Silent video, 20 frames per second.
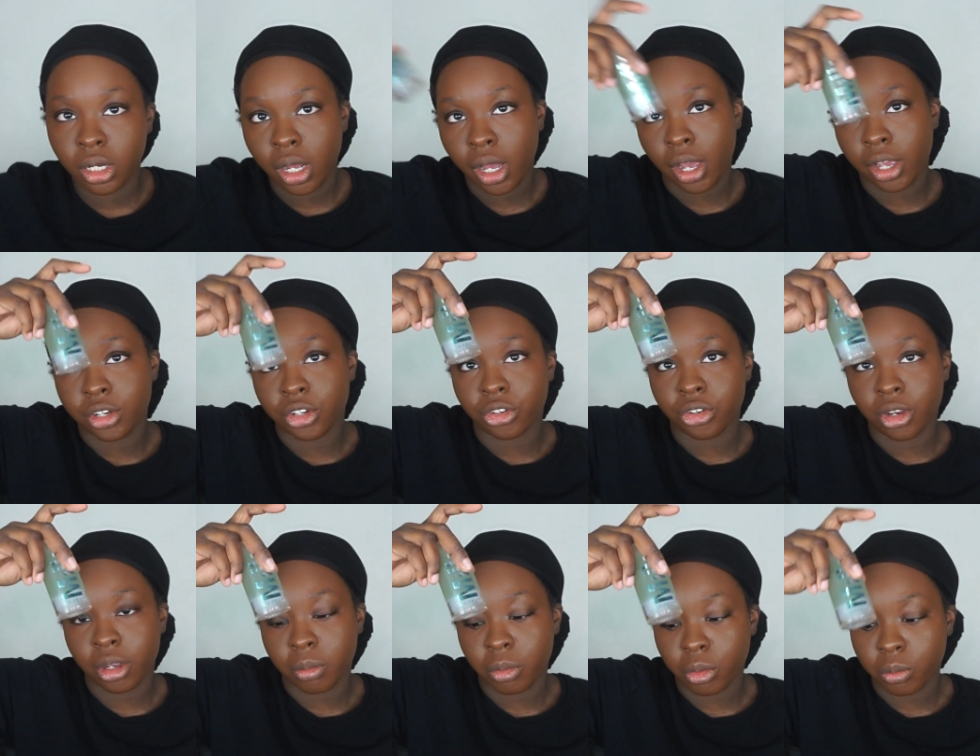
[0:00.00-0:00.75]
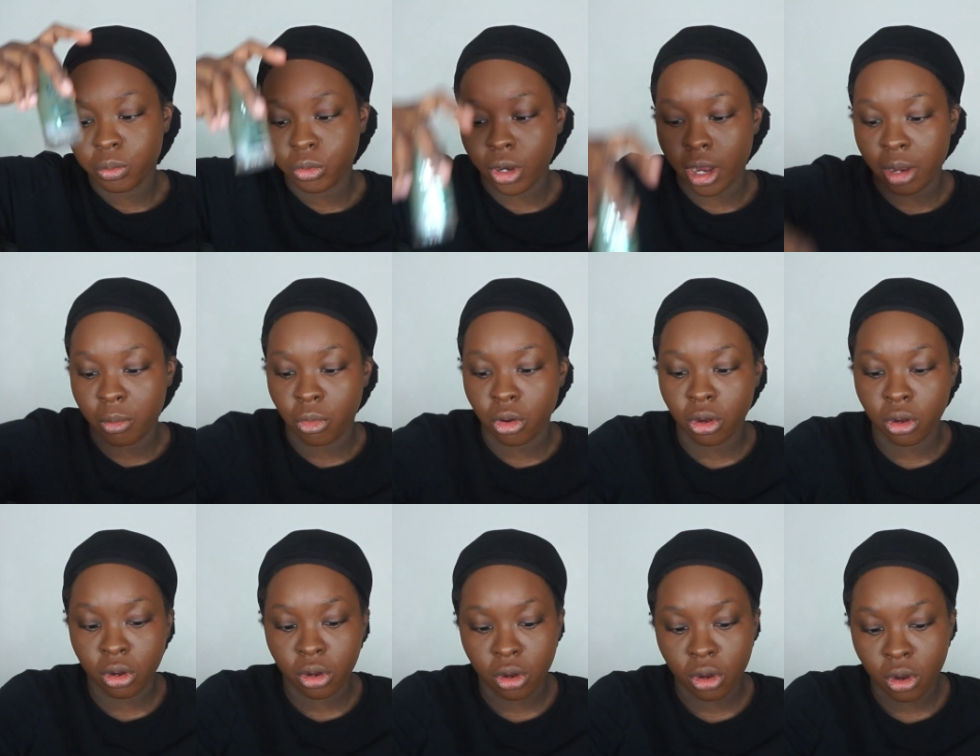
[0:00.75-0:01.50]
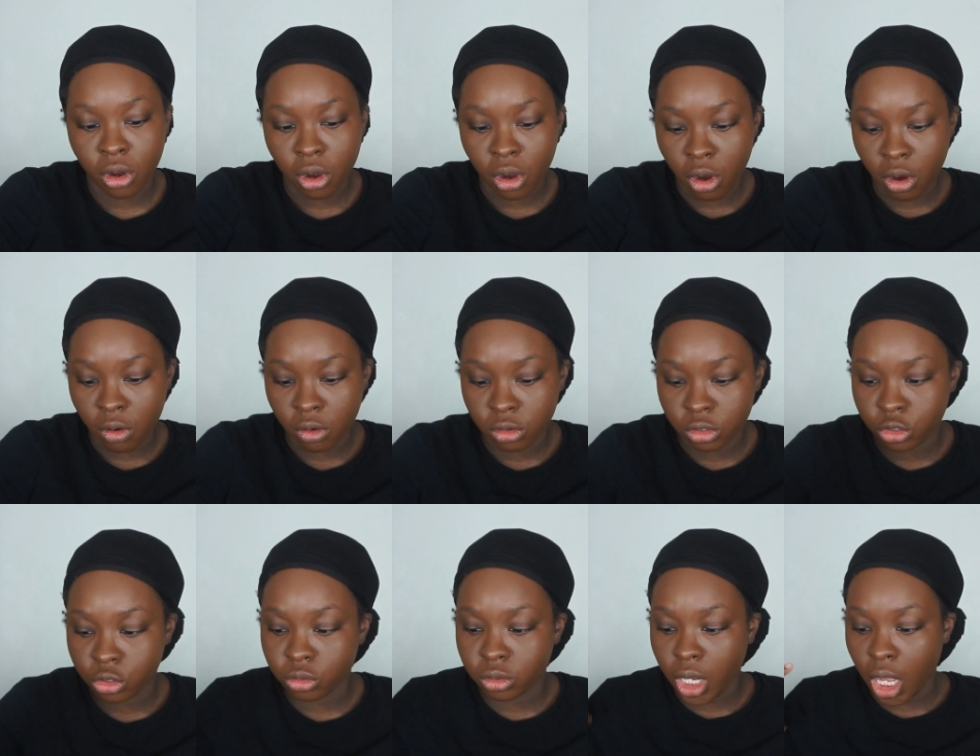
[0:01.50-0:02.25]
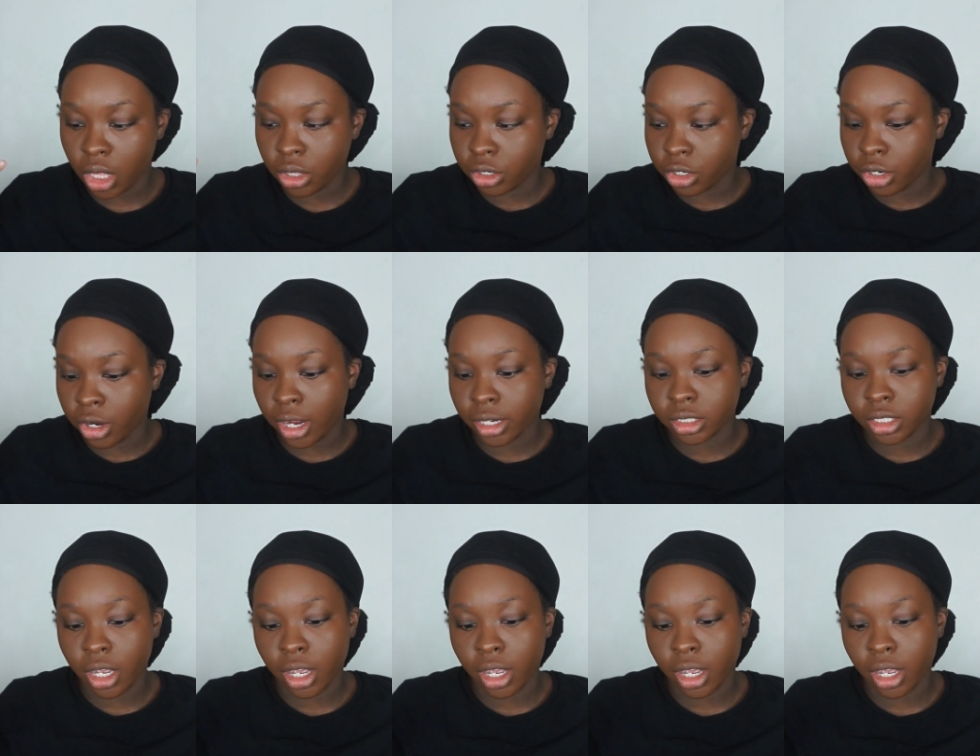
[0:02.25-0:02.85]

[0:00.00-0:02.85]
Hydro Grip primer. To color correct,